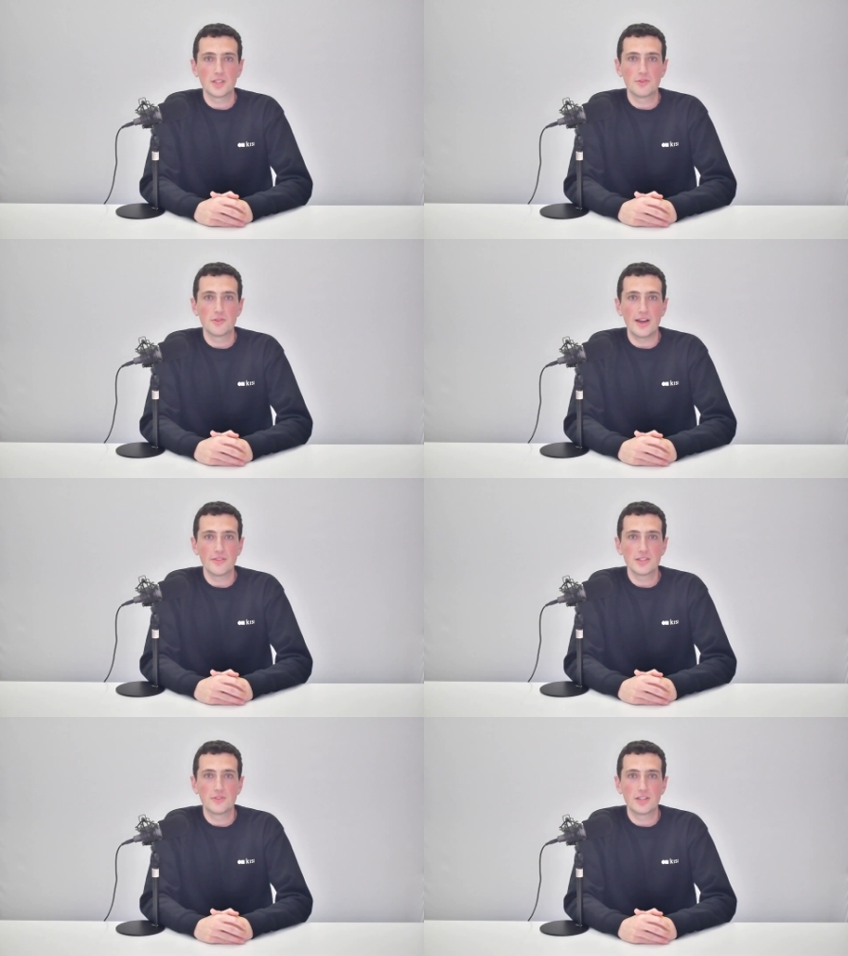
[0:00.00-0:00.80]
If you
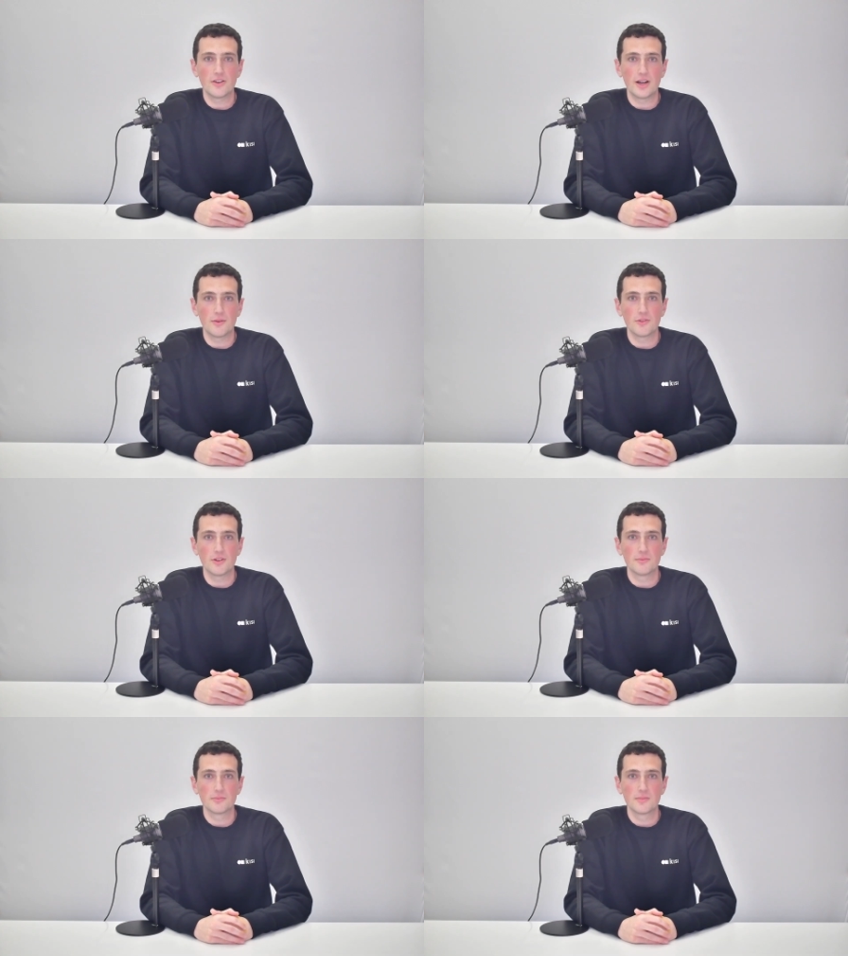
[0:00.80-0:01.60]
found this video
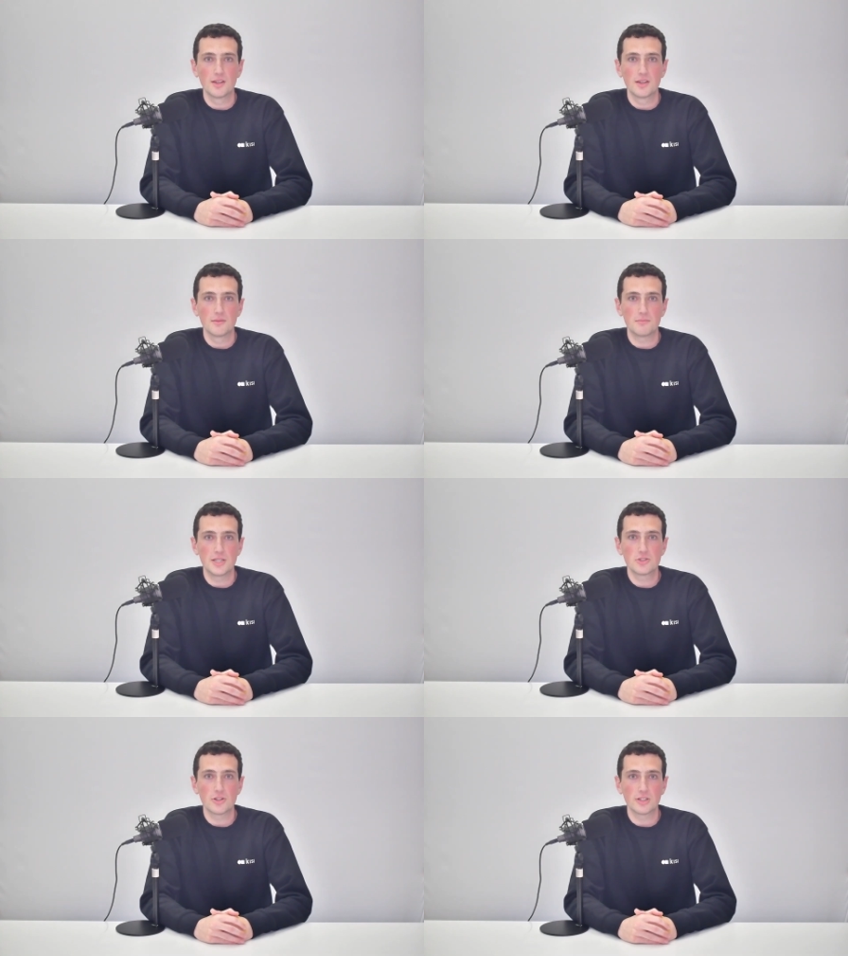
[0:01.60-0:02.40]
helpful,
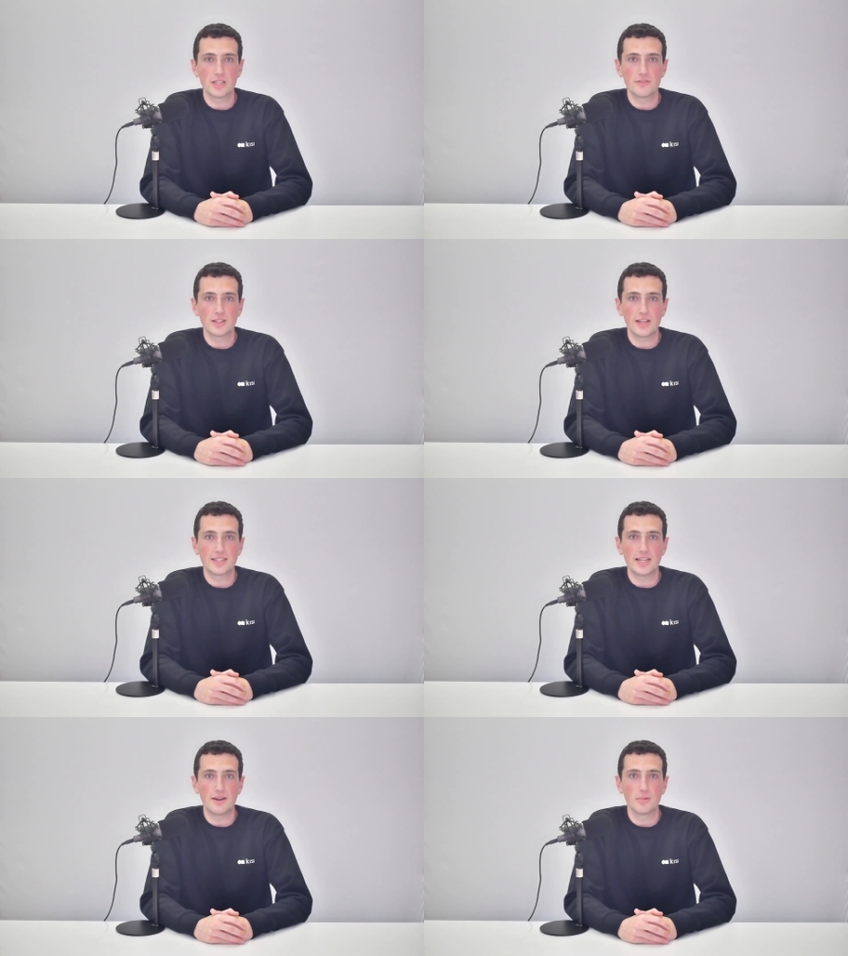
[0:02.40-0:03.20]
be sure to leave a
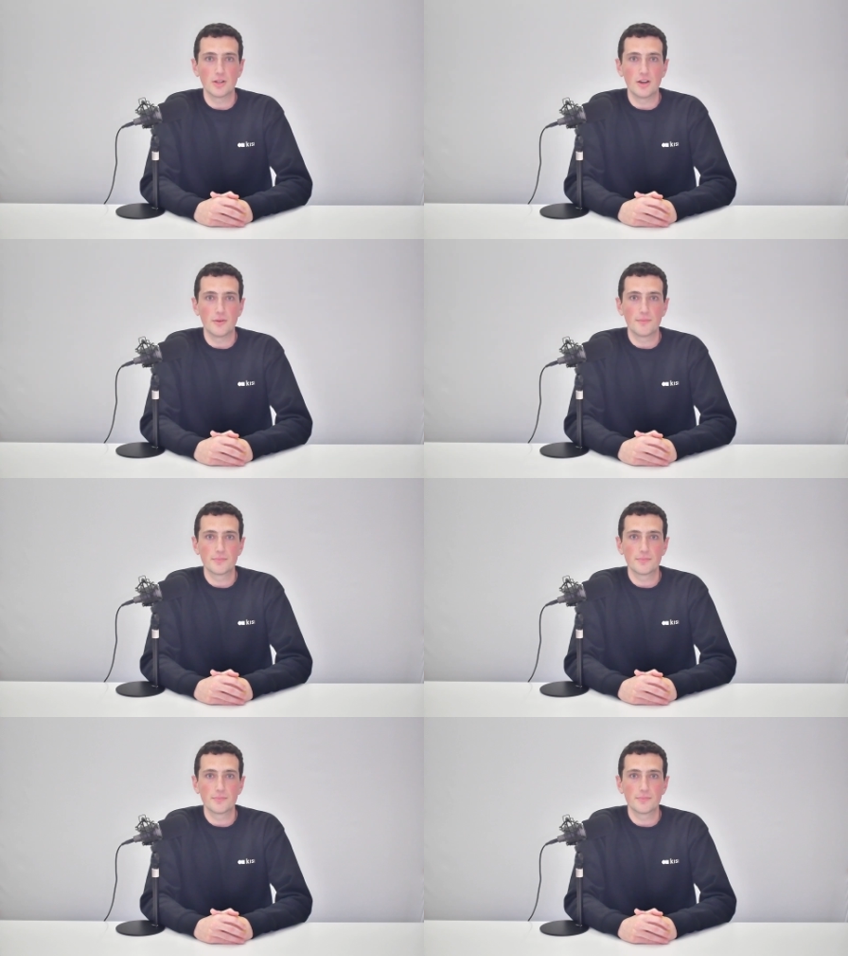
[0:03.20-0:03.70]
like down below.